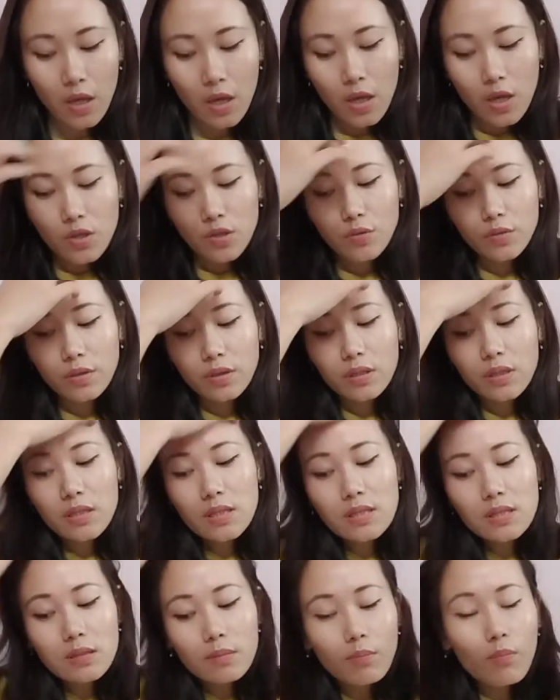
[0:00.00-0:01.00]
So
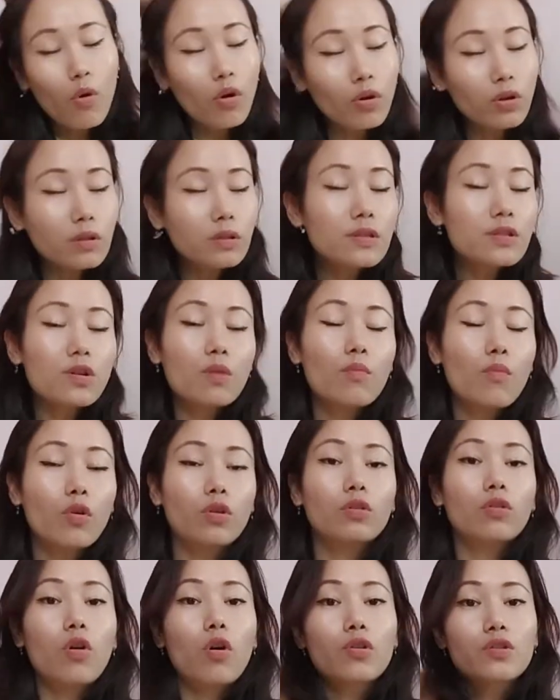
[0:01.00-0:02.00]
this modals or
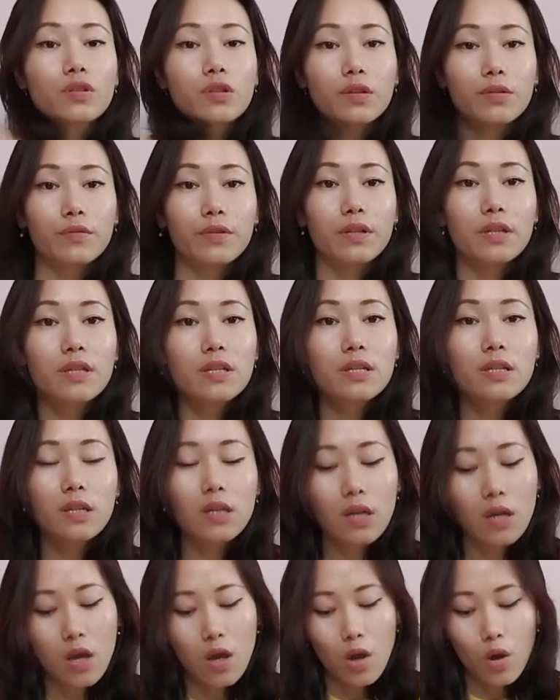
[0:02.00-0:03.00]
modal auxiliaries,
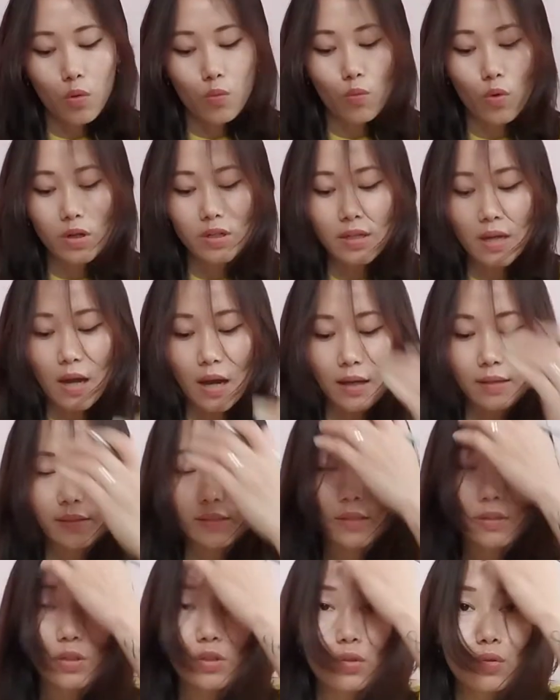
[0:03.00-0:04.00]
what are
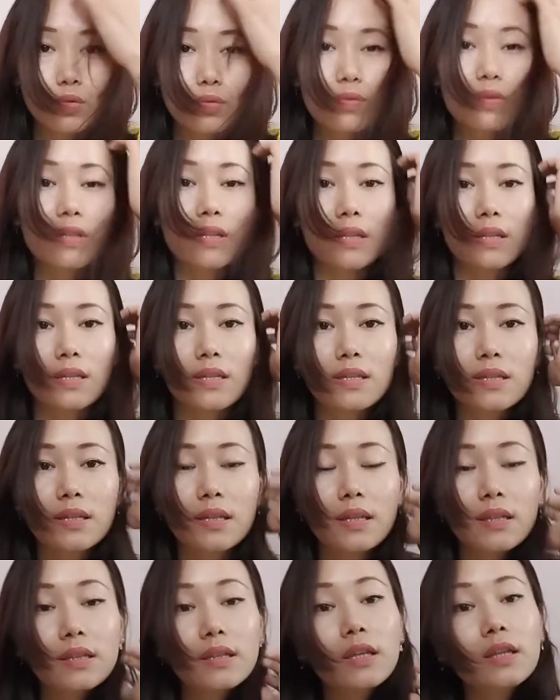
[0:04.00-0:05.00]
their uses?
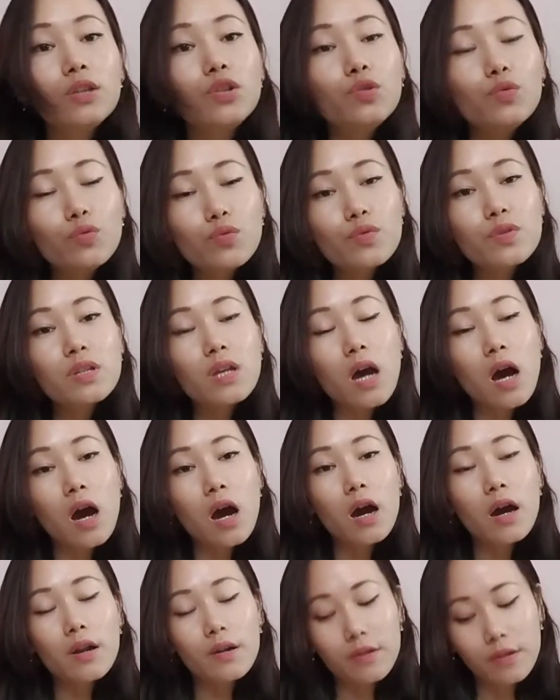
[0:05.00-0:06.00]
Their use
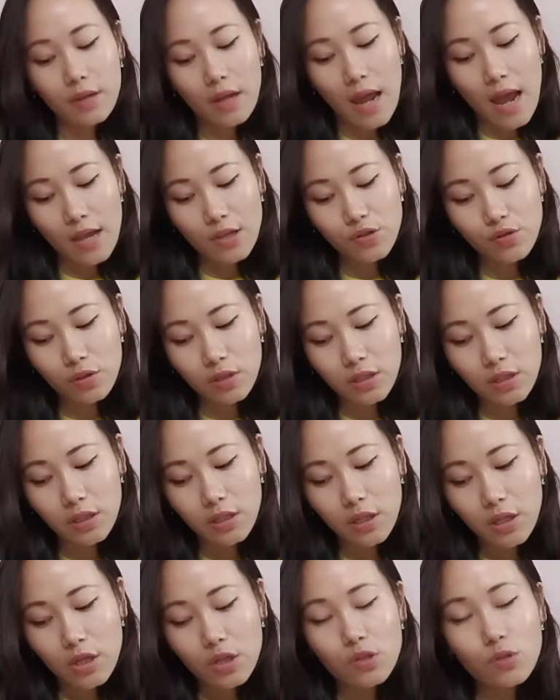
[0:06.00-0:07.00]
are actually
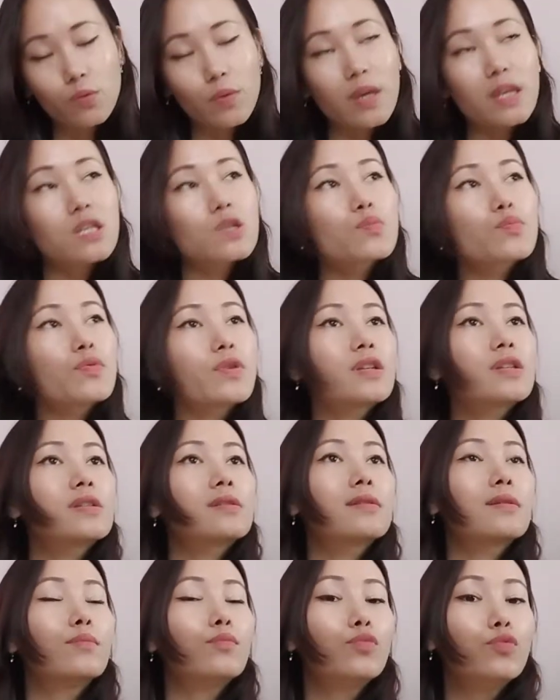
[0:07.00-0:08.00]
to express
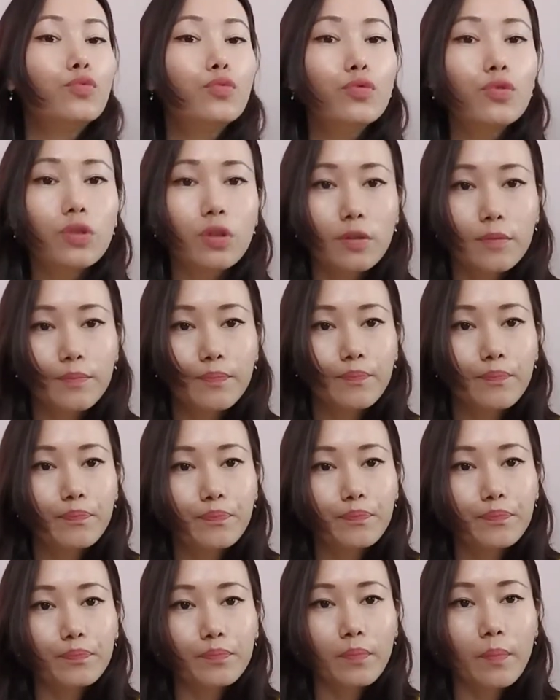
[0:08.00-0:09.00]
the mood.
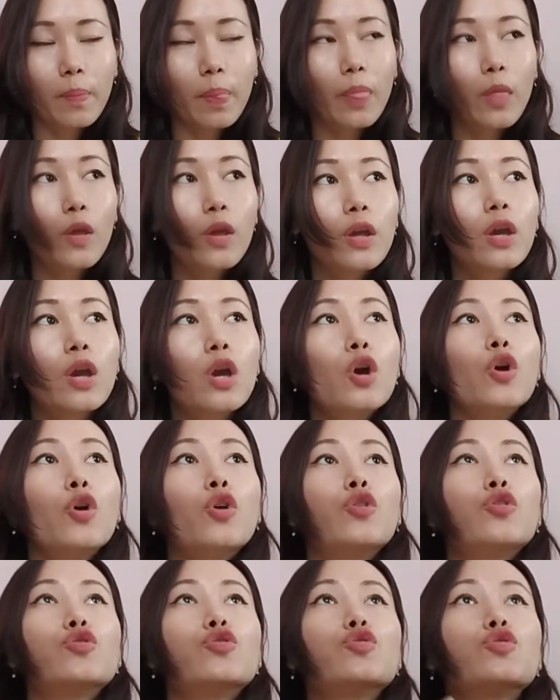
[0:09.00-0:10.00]
Okay,
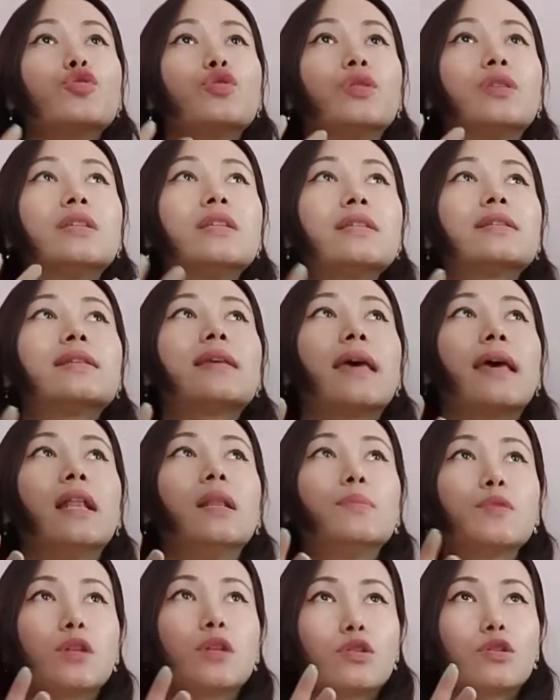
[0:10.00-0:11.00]
this
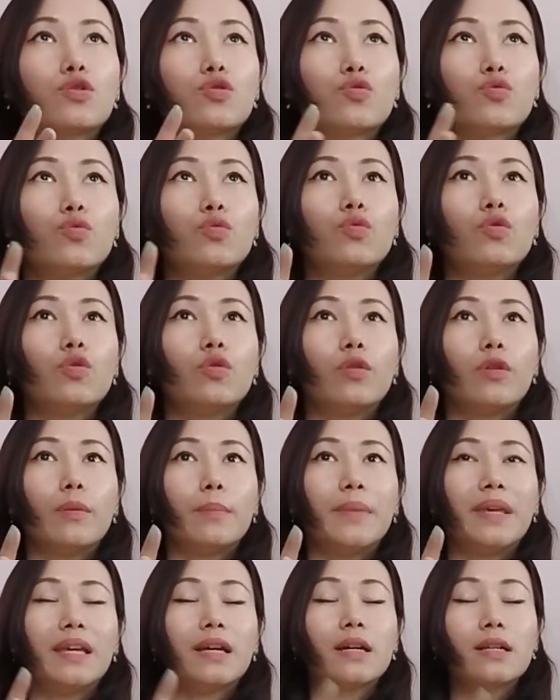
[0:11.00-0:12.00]
helps us to
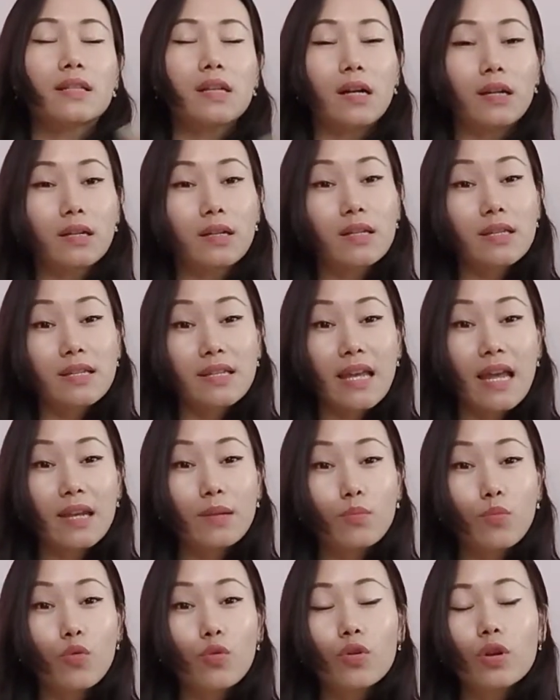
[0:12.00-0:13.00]
make us
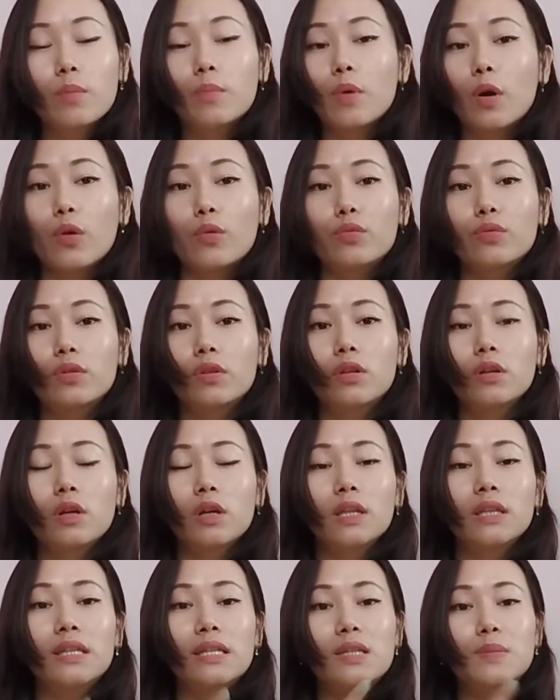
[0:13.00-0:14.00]
understand more about
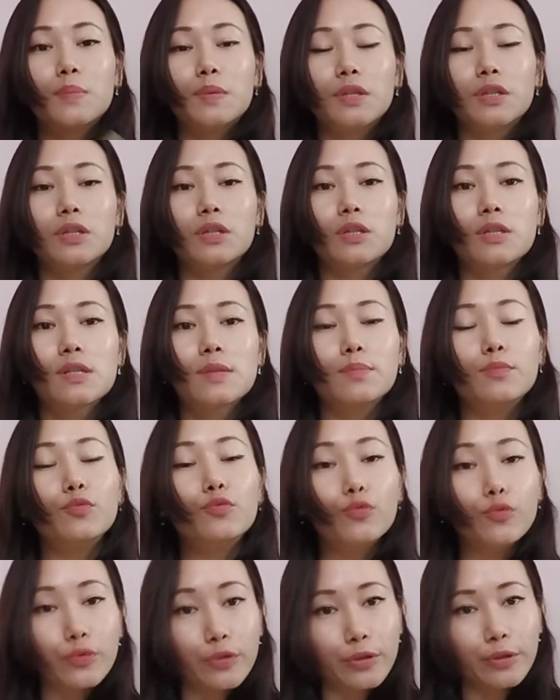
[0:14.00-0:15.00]
the speaker's
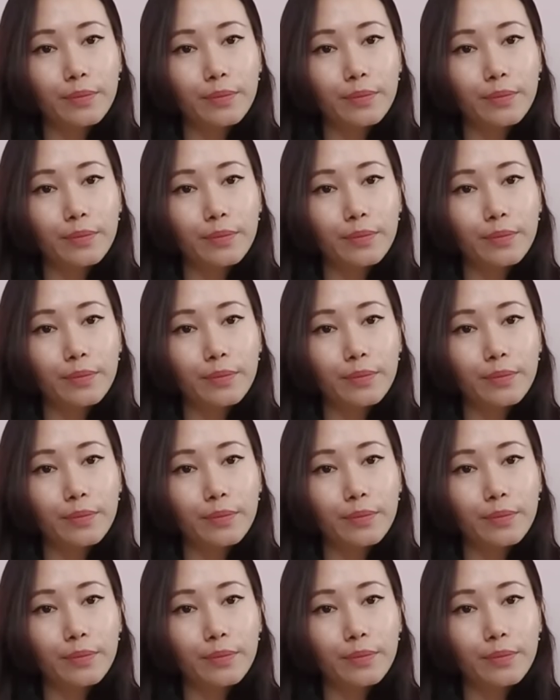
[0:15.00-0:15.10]
mood